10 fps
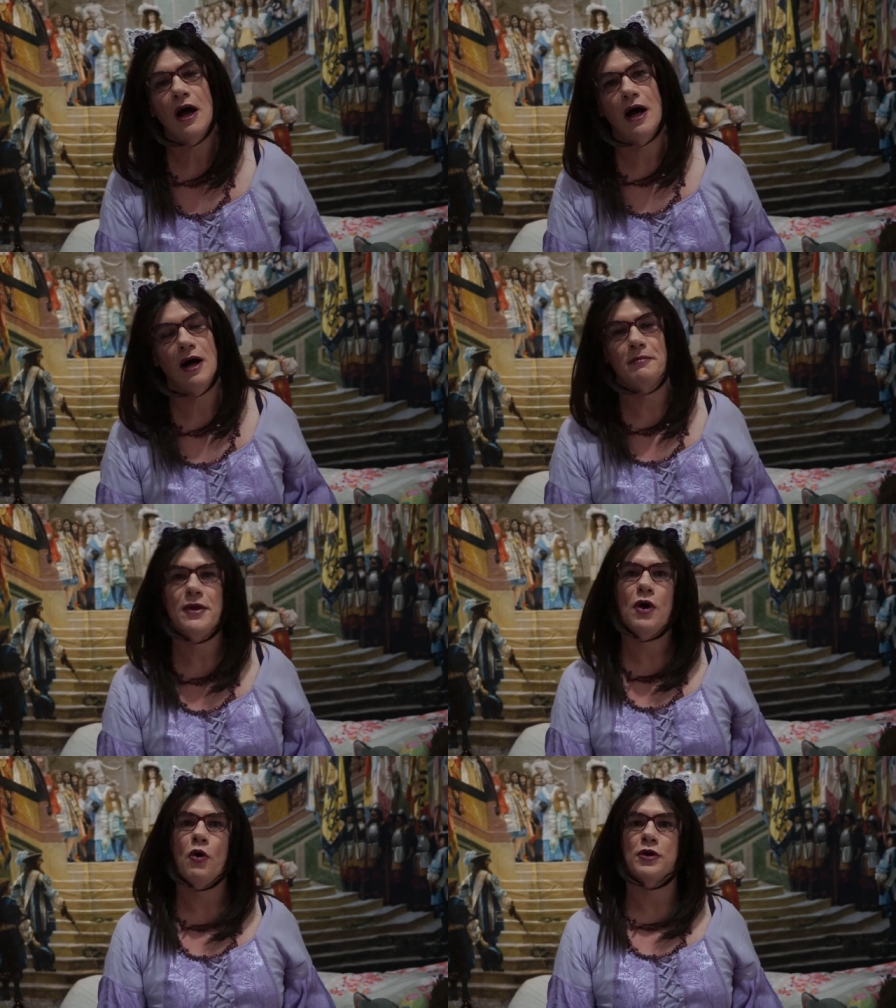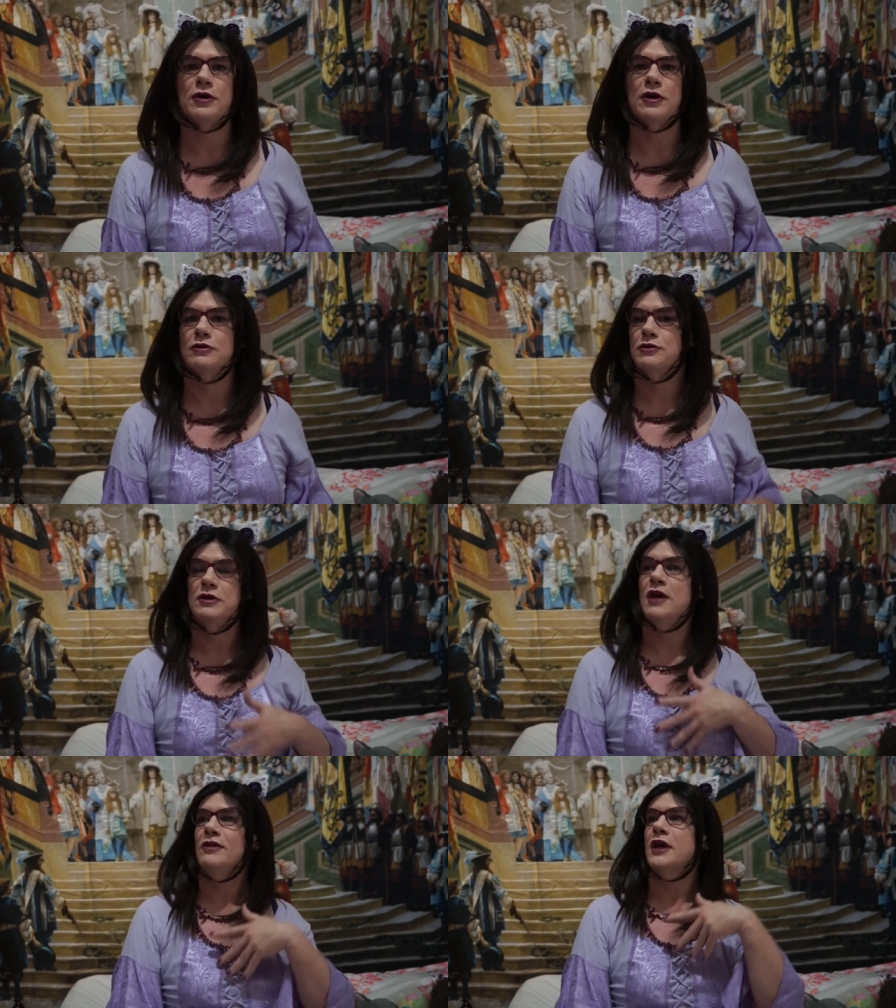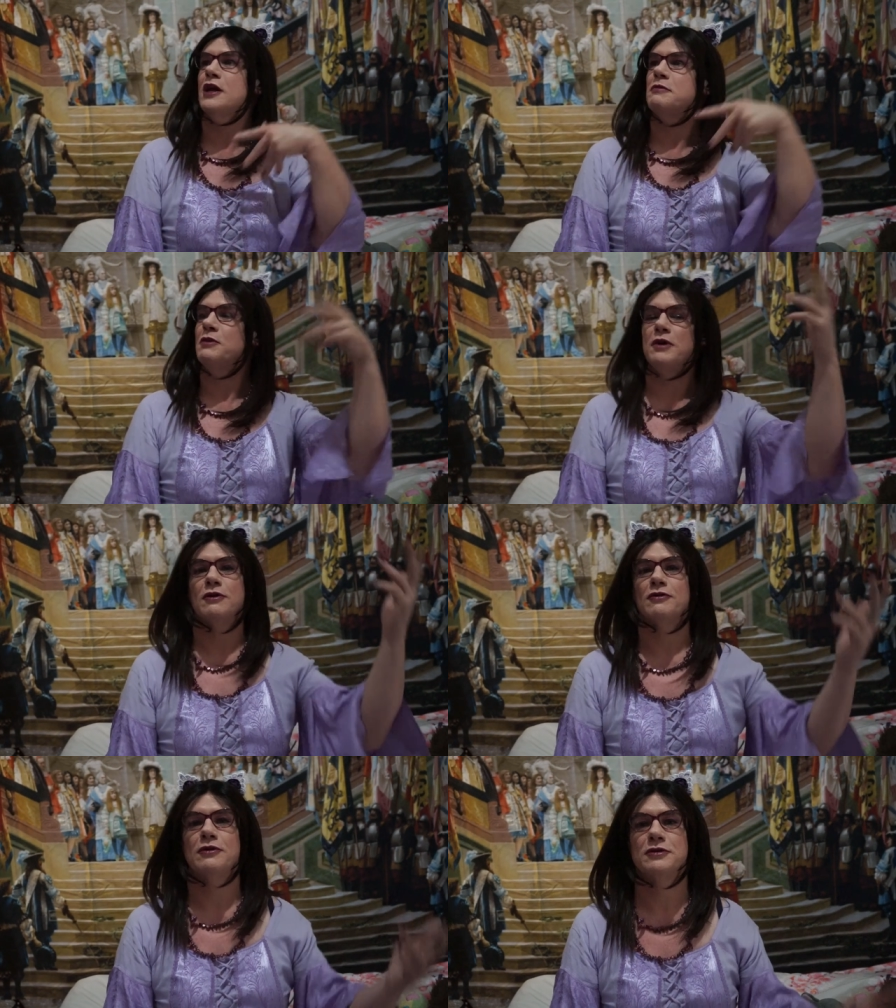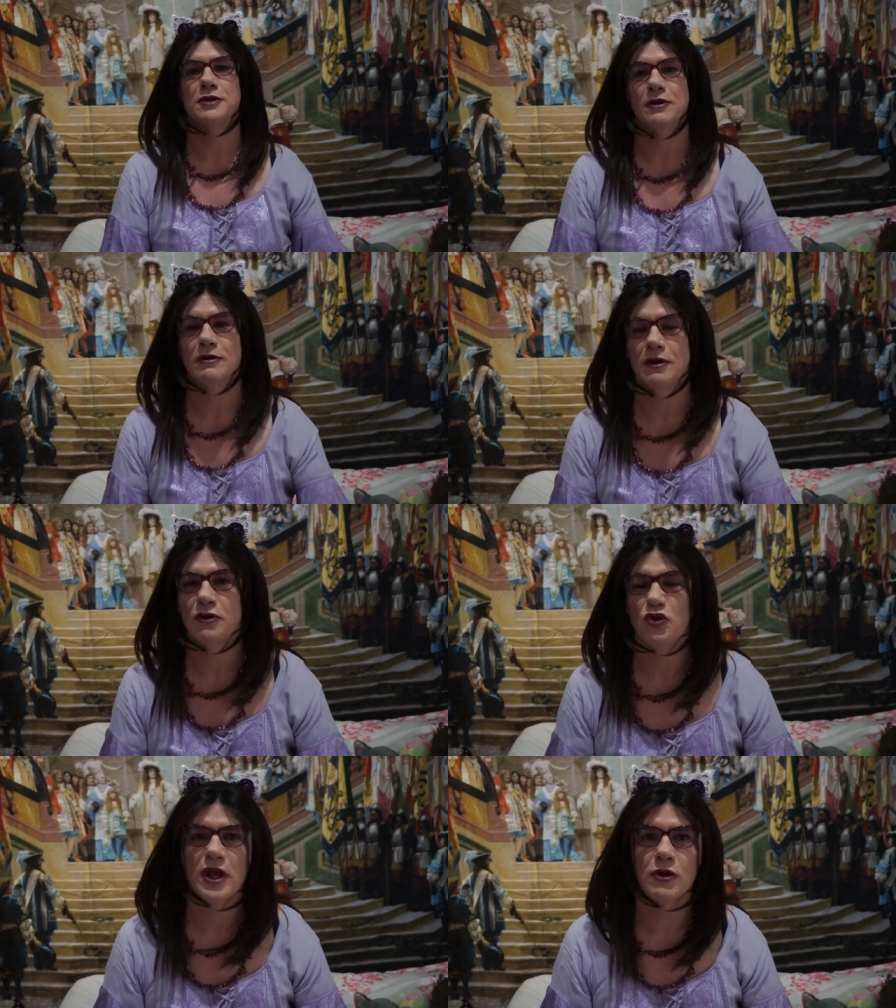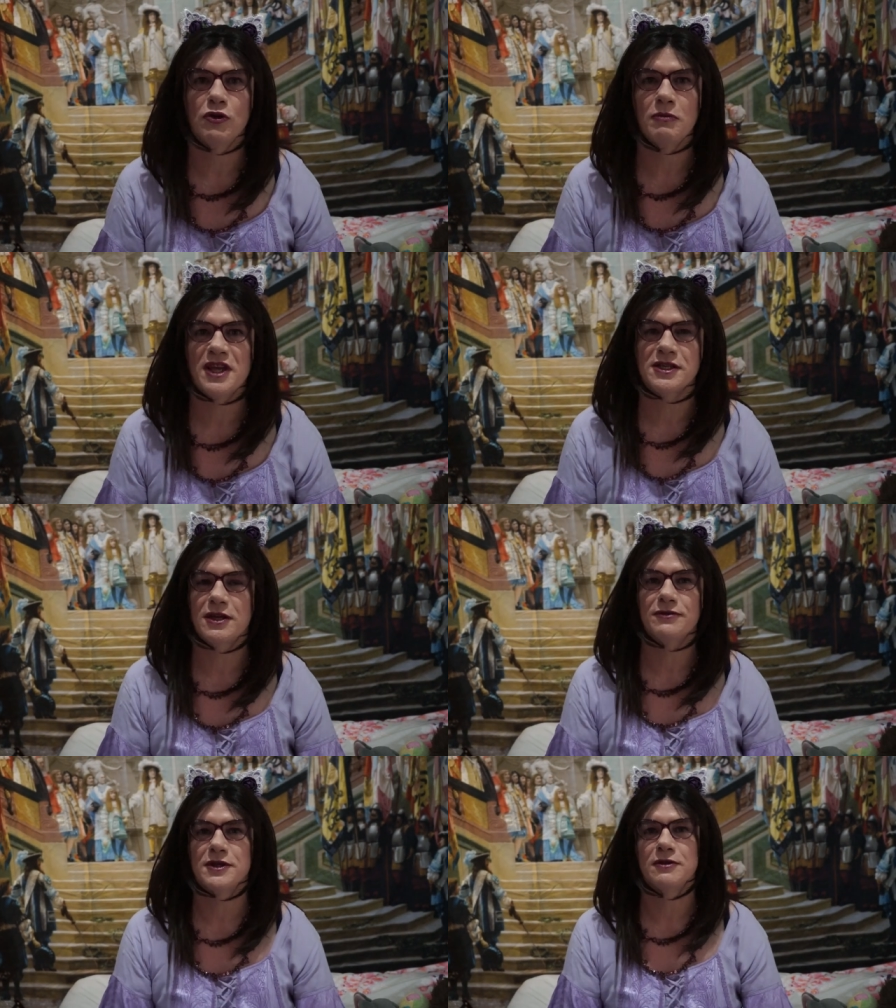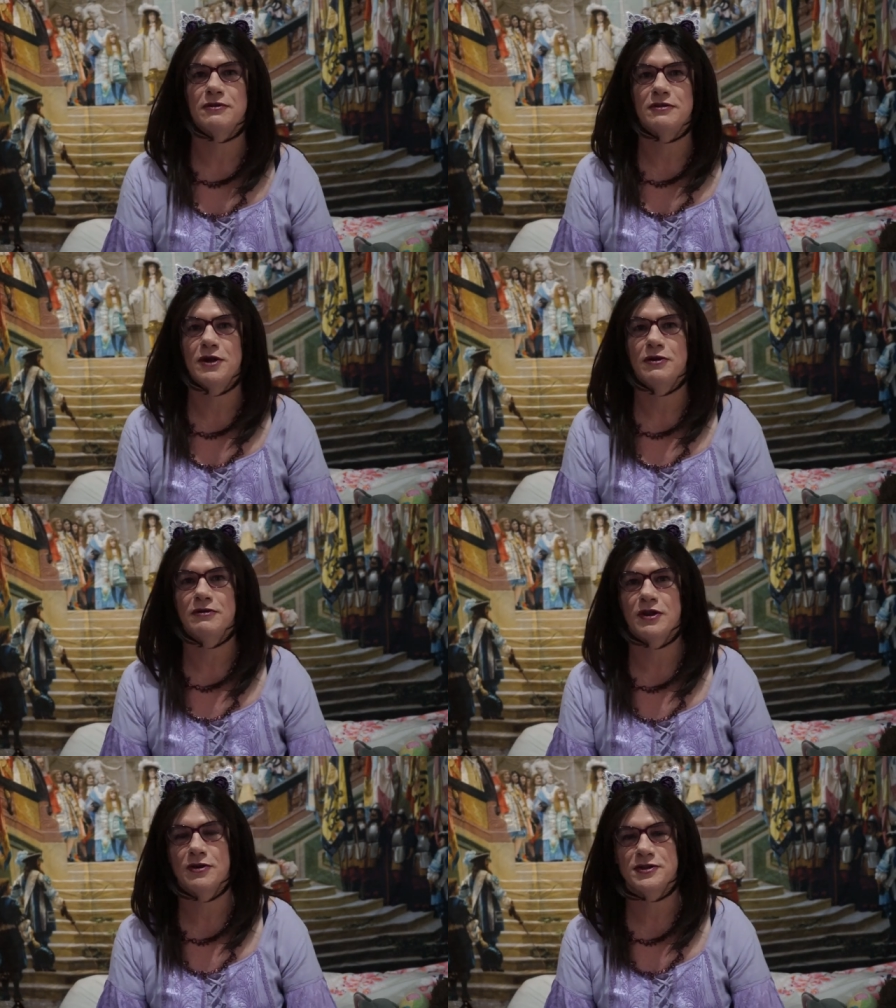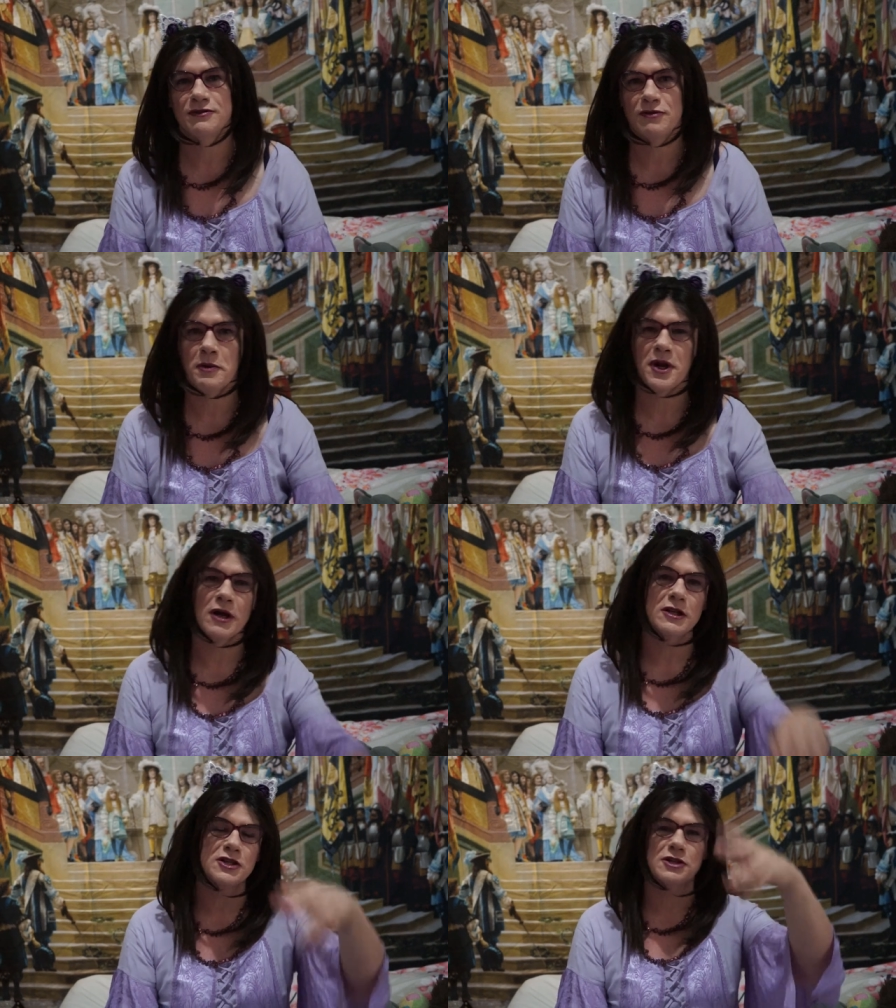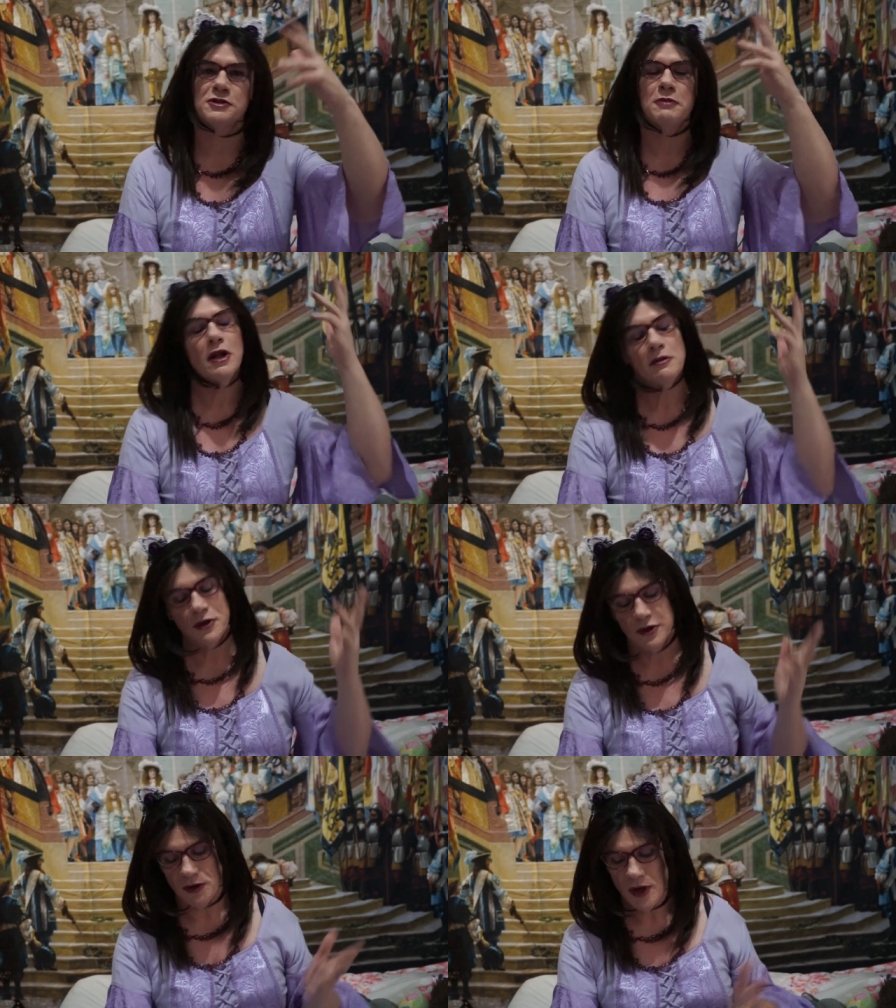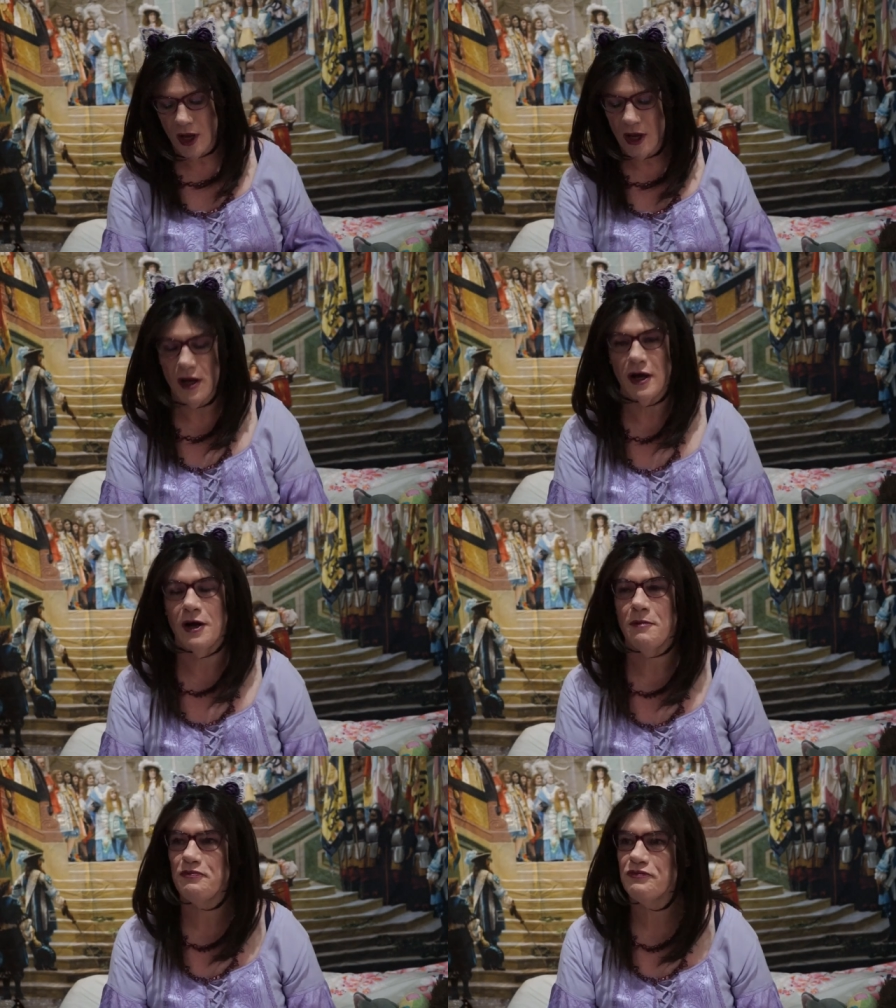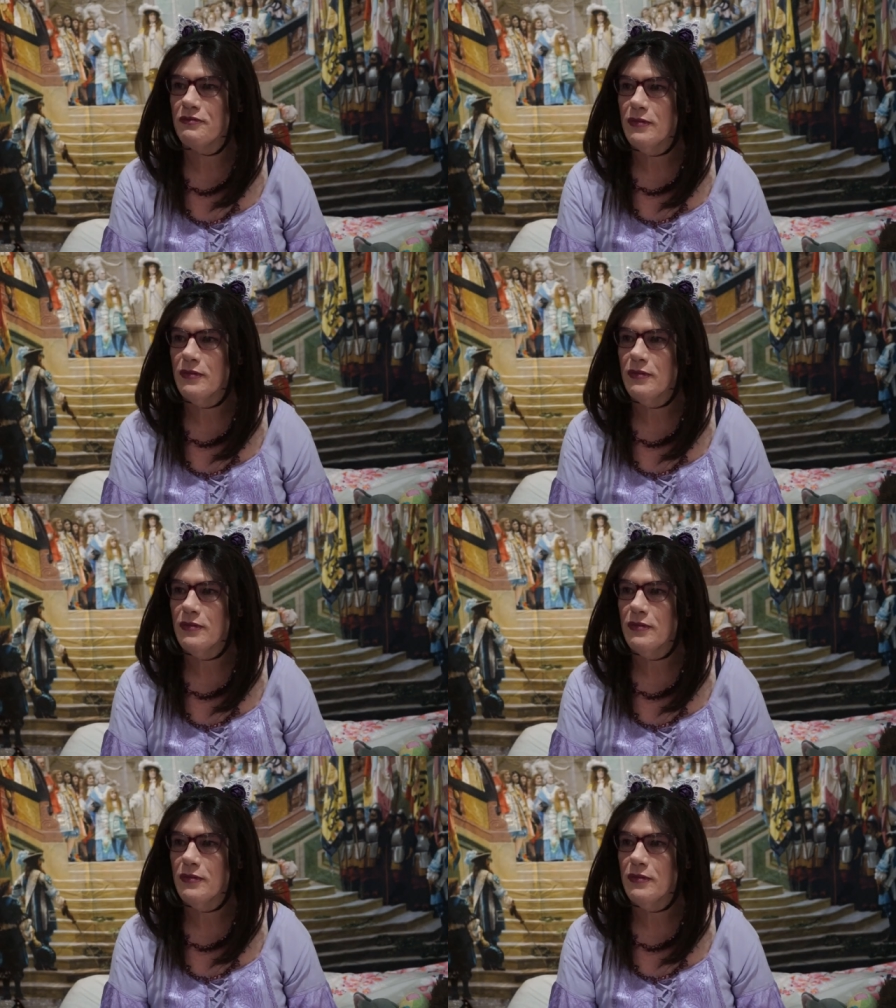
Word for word: Um, or you could go to naval academy, where you're, of course, you know, learning all that cool math stuff so that, you know, the ghost of Robert Heinlein shall smile upon you. Um,